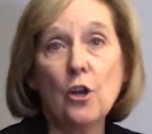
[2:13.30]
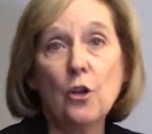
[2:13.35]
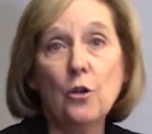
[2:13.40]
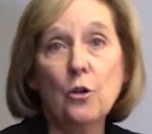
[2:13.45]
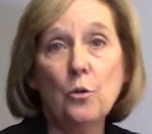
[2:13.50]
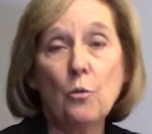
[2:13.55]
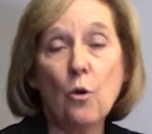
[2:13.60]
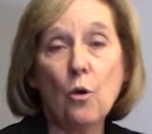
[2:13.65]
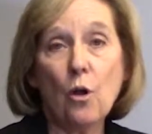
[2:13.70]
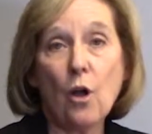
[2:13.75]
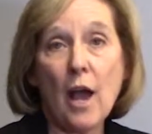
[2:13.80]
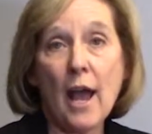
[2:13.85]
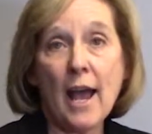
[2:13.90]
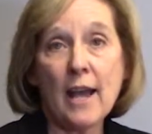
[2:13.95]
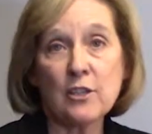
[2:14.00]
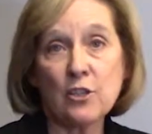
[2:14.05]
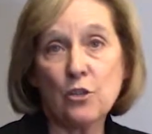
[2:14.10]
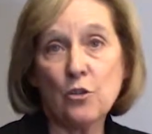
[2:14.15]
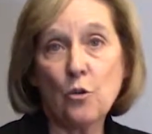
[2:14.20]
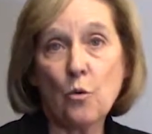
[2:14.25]
who will
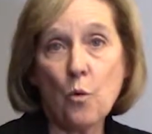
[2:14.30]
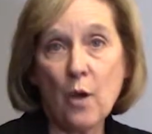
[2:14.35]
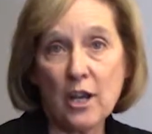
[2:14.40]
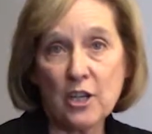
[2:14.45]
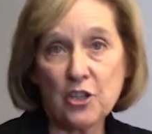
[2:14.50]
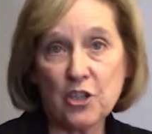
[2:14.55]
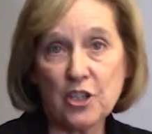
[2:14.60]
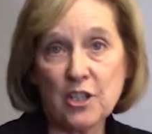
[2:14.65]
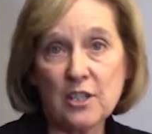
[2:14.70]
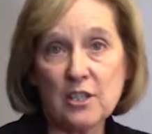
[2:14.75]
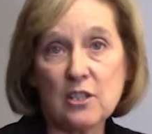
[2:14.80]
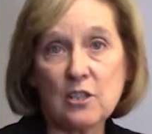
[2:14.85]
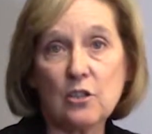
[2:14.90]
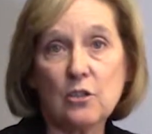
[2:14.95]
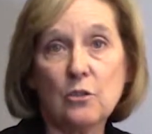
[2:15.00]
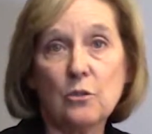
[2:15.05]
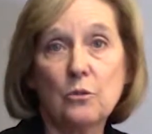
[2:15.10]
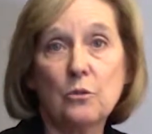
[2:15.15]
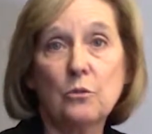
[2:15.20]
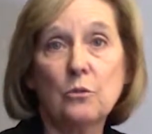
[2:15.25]
ask you questions
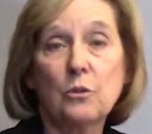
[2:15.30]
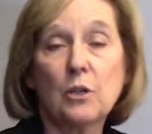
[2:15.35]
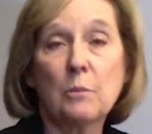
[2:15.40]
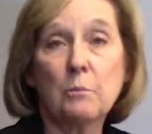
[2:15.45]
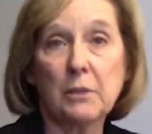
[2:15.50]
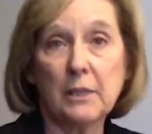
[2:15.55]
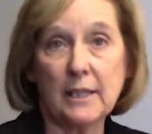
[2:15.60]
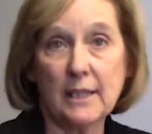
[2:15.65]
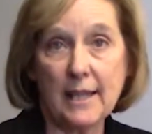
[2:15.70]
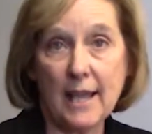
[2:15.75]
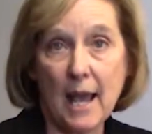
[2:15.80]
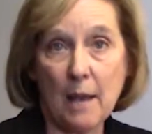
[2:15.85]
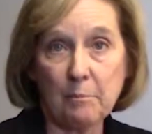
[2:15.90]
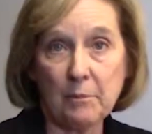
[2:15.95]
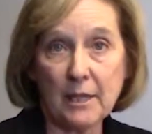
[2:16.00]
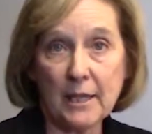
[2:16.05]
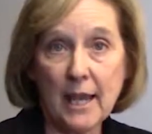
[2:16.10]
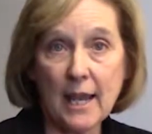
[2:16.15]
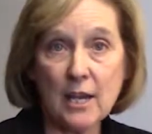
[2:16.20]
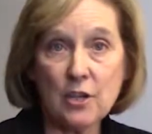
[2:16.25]
to complete the
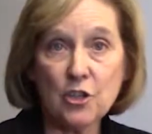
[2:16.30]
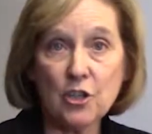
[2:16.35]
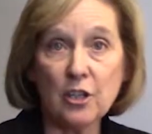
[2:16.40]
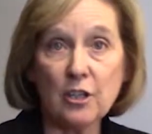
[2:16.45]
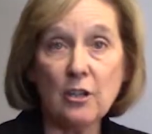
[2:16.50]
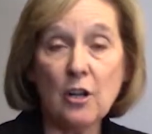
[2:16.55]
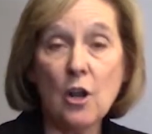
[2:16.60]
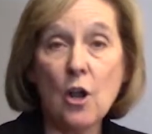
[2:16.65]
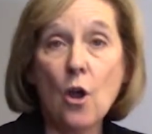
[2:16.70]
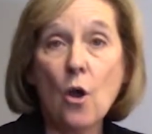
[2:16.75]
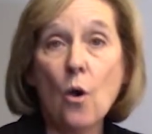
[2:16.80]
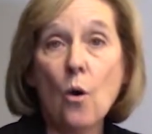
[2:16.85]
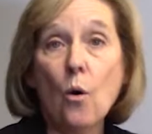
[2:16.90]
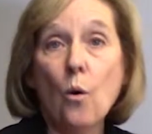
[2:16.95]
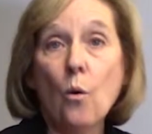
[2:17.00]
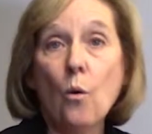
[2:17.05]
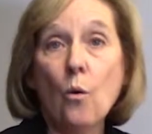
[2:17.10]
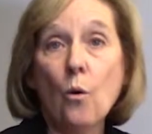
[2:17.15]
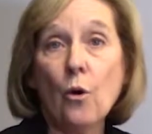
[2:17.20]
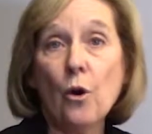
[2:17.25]
application,
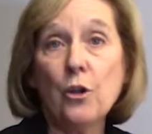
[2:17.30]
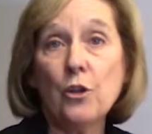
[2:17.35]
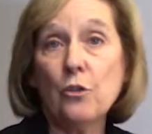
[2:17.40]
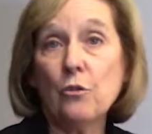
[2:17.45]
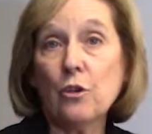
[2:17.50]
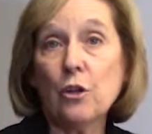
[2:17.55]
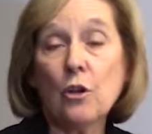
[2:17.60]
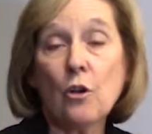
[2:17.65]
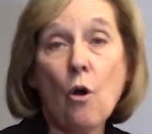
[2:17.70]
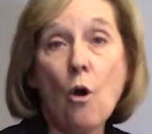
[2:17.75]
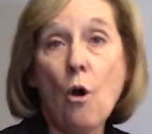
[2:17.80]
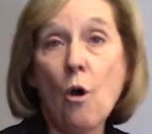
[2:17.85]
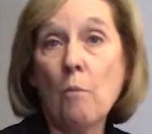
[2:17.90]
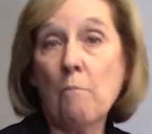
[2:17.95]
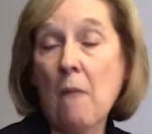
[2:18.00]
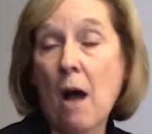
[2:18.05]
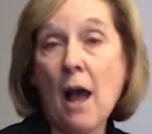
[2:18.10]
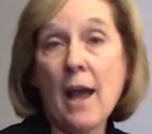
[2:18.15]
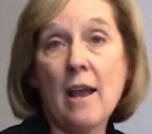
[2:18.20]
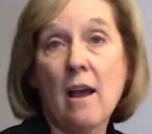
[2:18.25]
or you can call
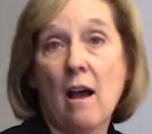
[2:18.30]
my